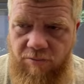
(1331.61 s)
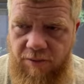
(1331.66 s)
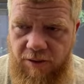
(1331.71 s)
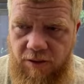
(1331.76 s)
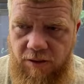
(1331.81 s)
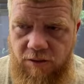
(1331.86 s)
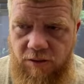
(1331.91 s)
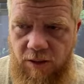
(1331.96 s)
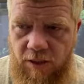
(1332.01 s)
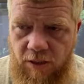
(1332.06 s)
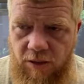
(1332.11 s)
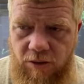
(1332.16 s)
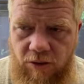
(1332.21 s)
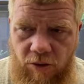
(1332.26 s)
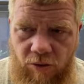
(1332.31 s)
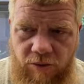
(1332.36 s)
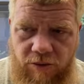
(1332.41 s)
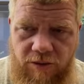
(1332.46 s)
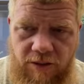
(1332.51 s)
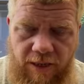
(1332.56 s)
because you
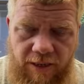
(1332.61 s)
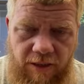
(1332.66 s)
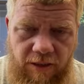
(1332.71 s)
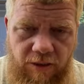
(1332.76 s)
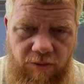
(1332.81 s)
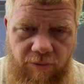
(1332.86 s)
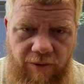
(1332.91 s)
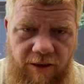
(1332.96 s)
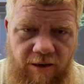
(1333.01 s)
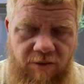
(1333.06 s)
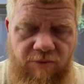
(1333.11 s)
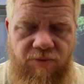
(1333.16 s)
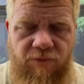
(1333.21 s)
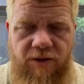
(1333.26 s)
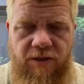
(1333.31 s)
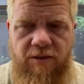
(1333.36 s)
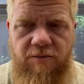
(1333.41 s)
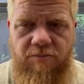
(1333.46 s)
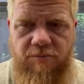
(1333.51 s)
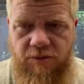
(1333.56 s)
know it's taking away our
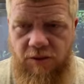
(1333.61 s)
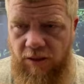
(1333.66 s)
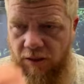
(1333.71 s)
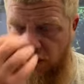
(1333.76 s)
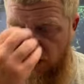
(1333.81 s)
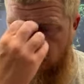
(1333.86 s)
freedoms,